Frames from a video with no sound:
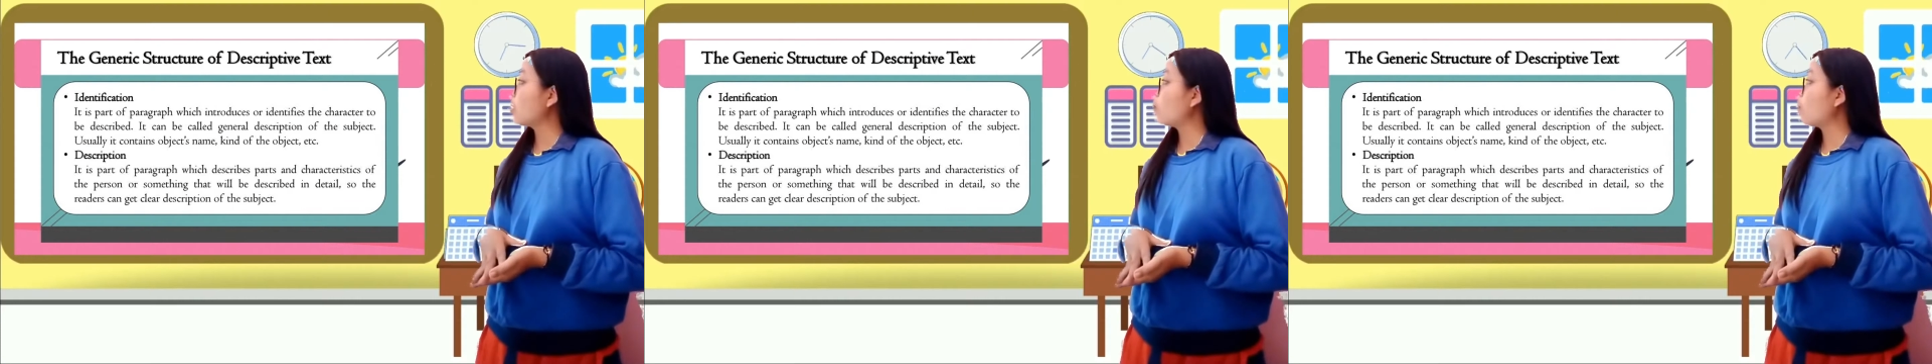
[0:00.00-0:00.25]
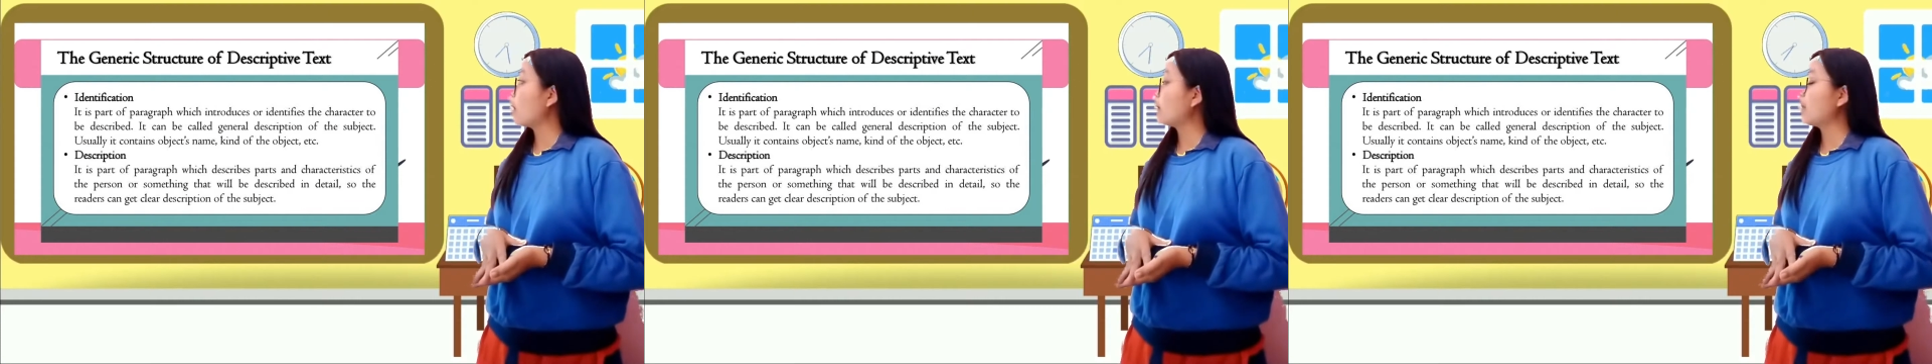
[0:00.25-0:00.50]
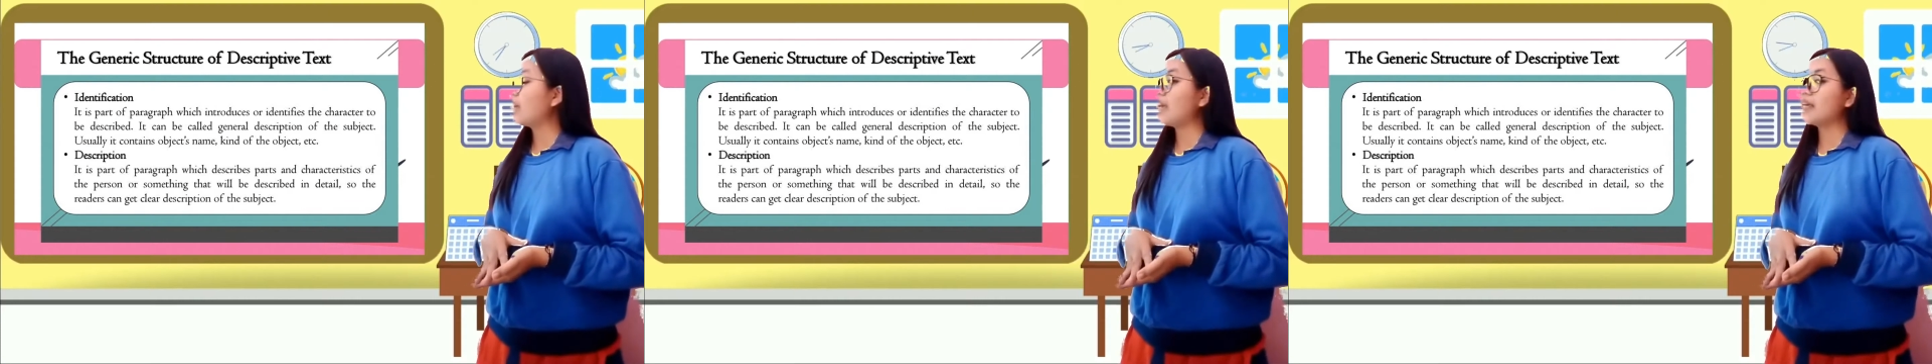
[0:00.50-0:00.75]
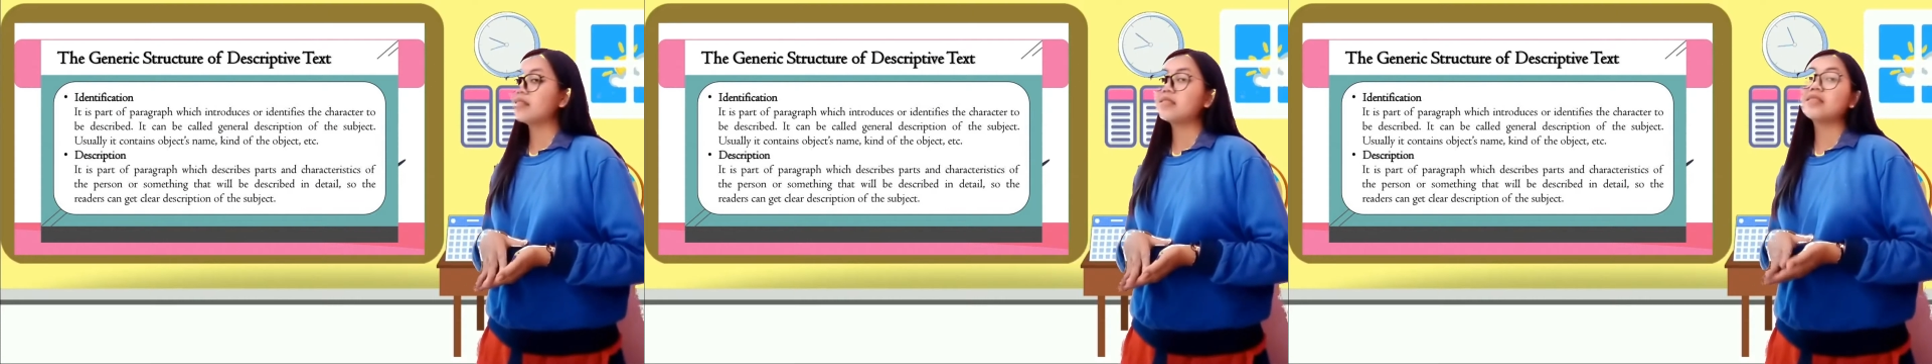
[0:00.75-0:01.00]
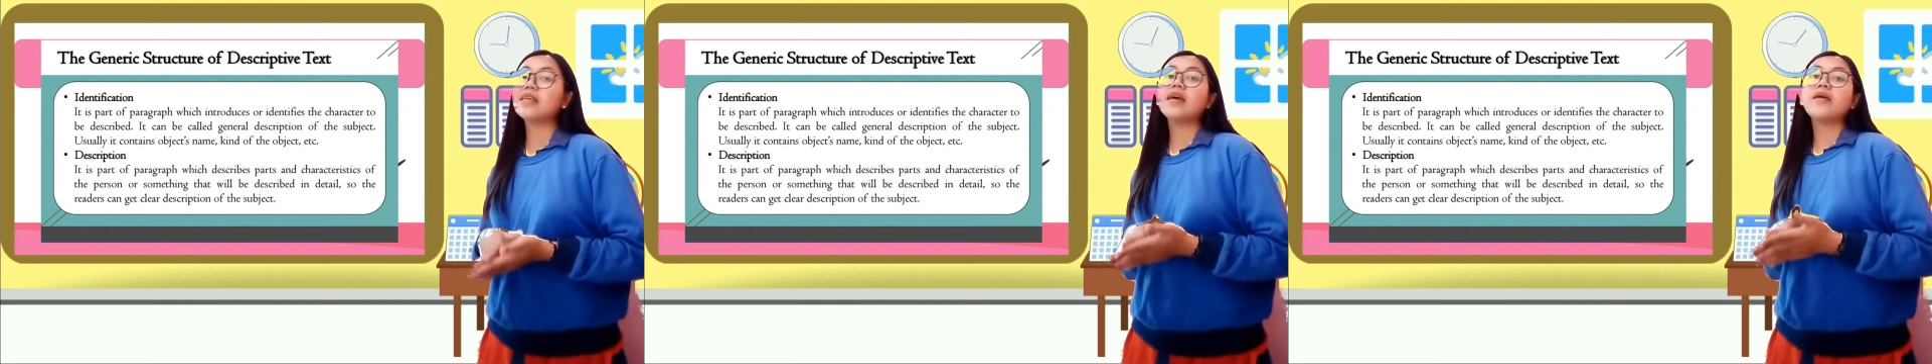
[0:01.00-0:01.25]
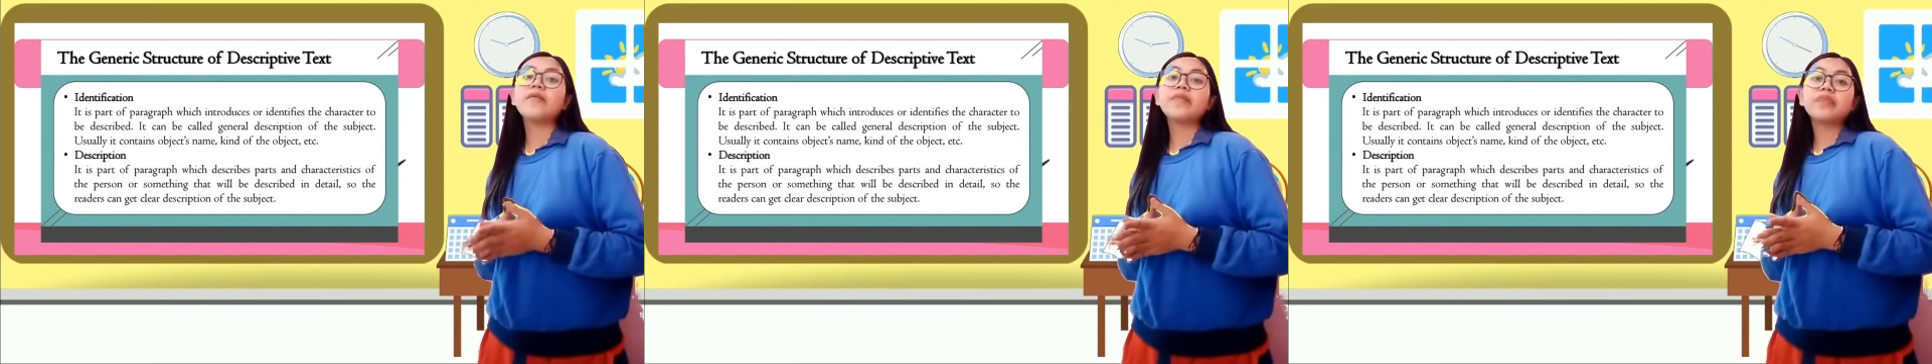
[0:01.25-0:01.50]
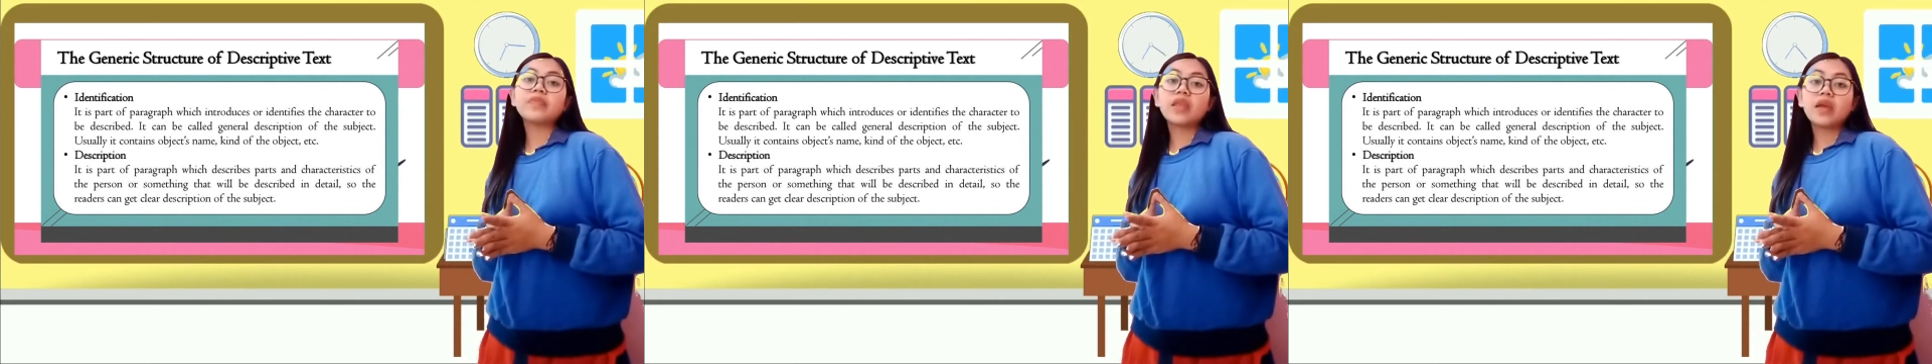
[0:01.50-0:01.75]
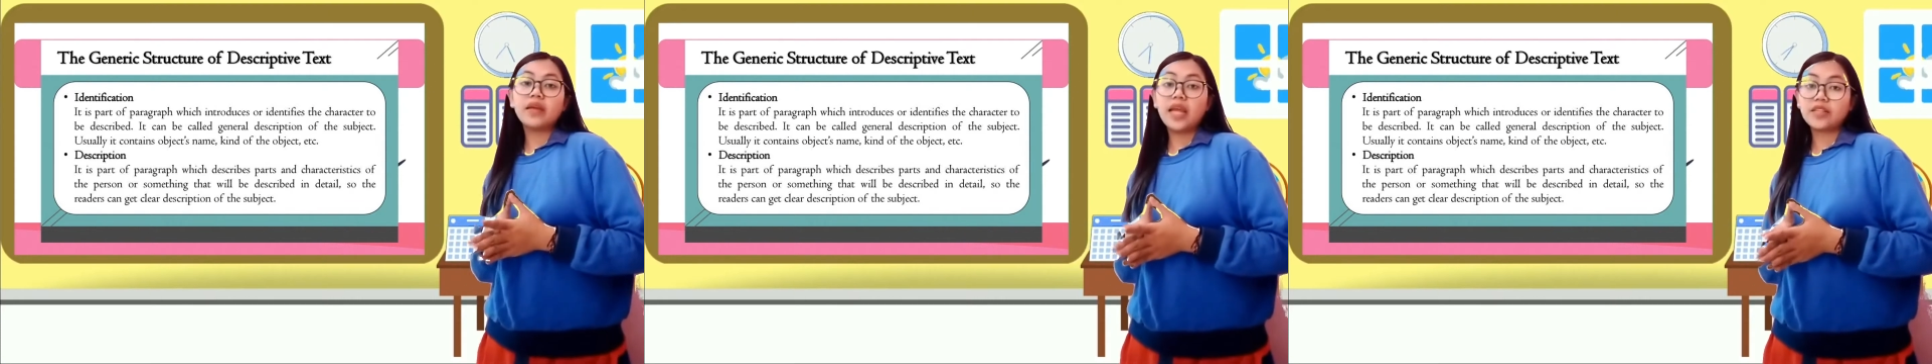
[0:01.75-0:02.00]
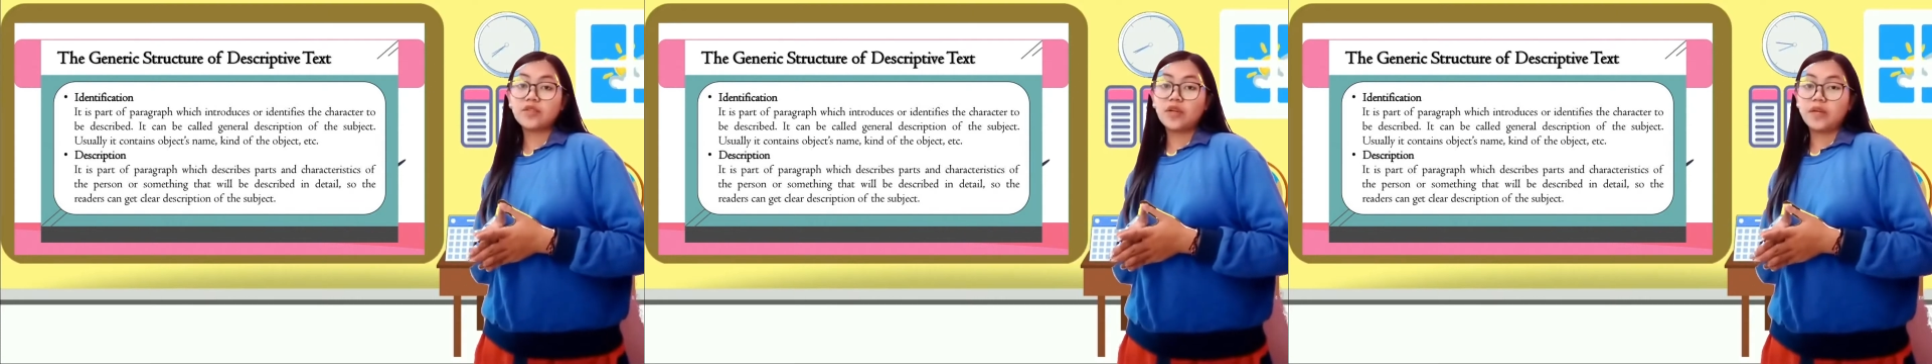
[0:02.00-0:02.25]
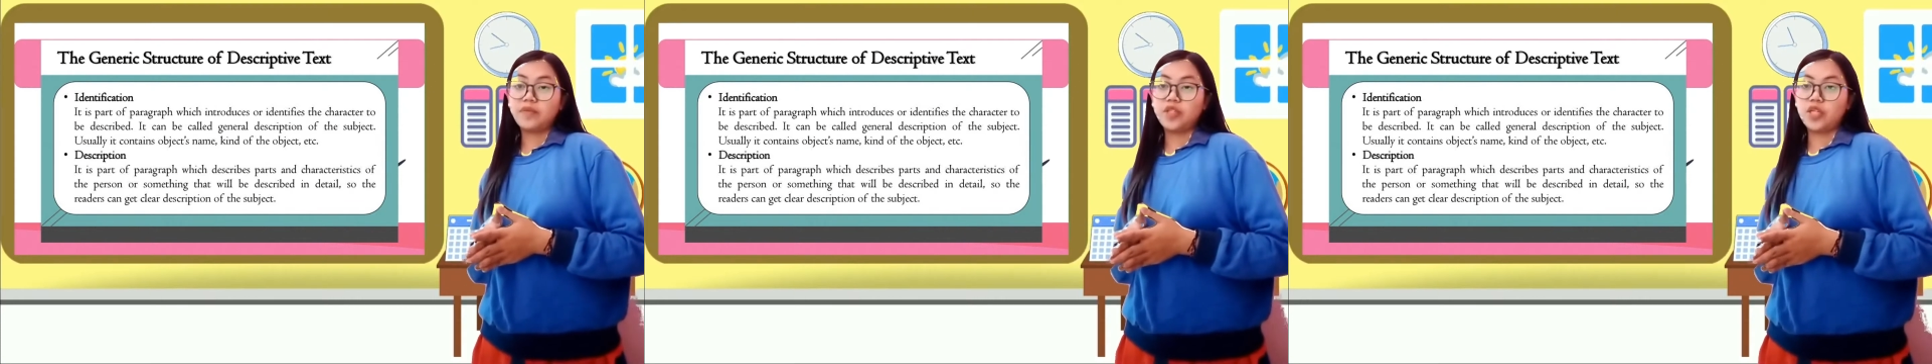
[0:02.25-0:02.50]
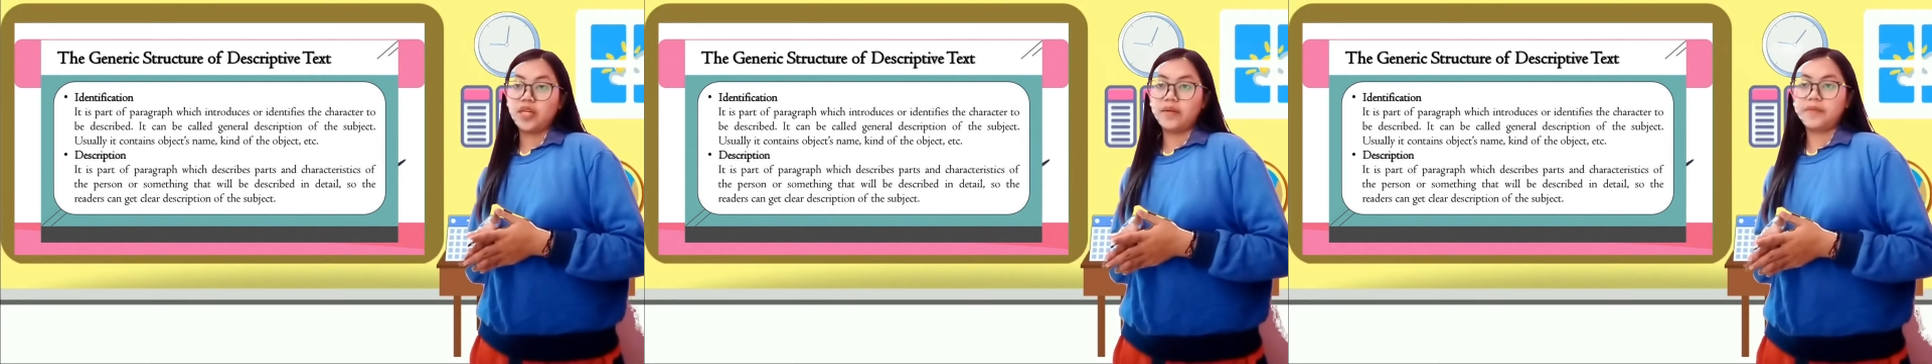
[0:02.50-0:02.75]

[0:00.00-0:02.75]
one is description.